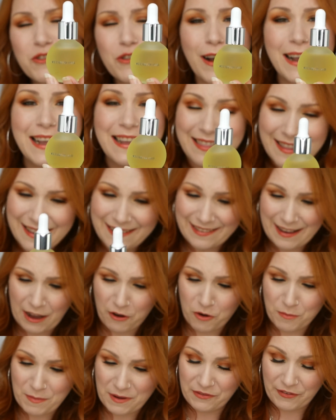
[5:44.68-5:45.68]
be trying this
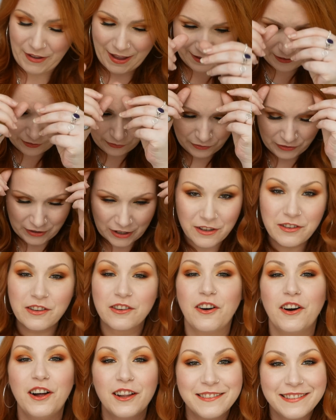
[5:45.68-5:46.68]
out on my face, obviously, because
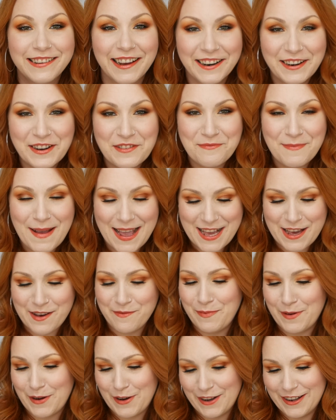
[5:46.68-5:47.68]
I've got a ton of
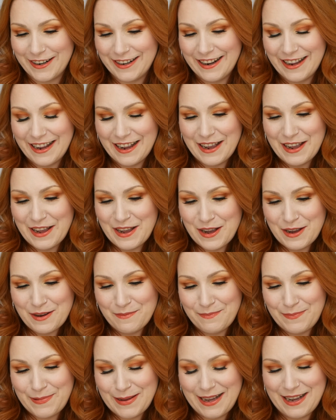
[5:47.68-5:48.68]
makeup on,
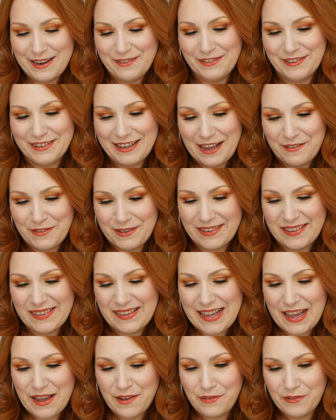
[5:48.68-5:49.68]
but I want to have a
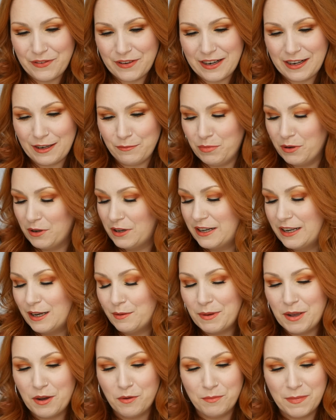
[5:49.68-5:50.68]
sniff and I'll put a
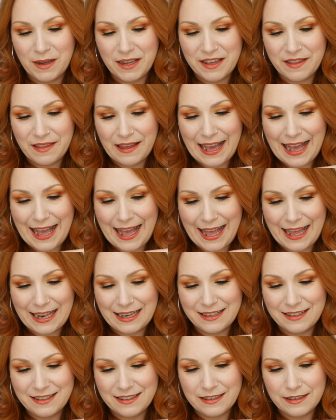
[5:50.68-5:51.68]
little bit on my other
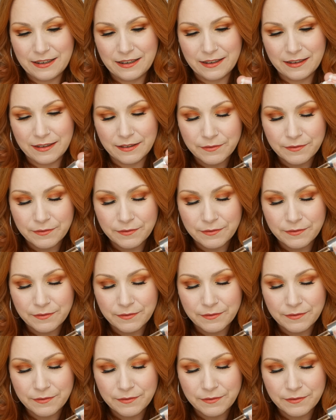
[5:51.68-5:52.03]
hand.